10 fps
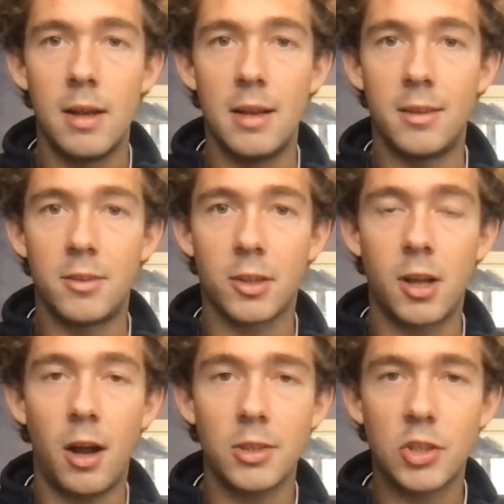is it's a
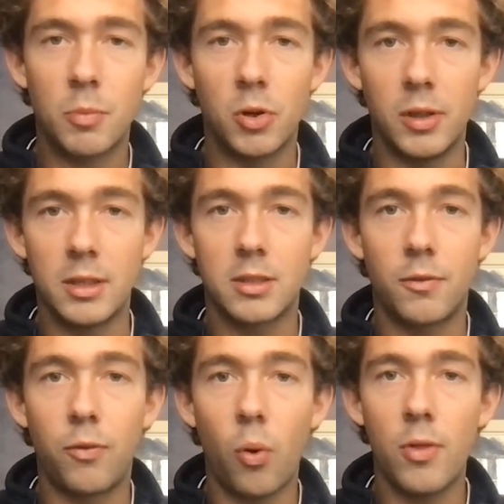customer list
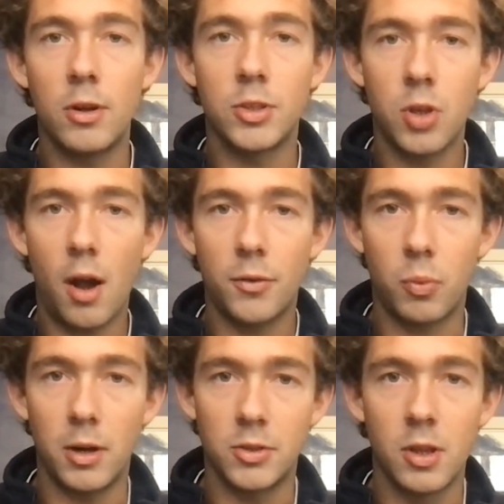for their
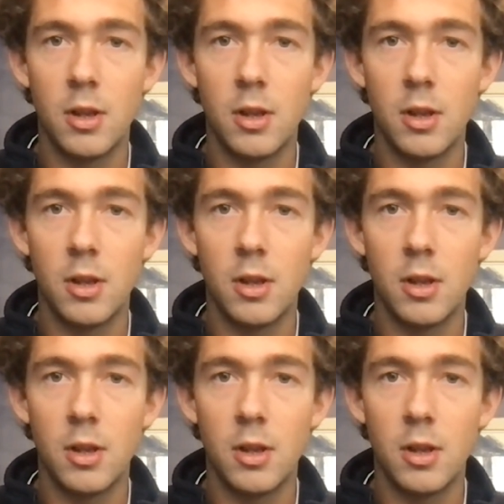softwares.